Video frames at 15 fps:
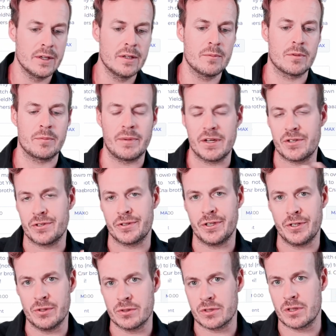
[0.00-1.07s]
but make sure
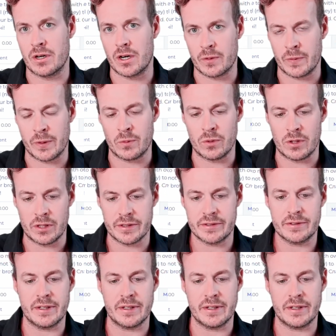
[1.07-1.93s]
you use a hardware wallet.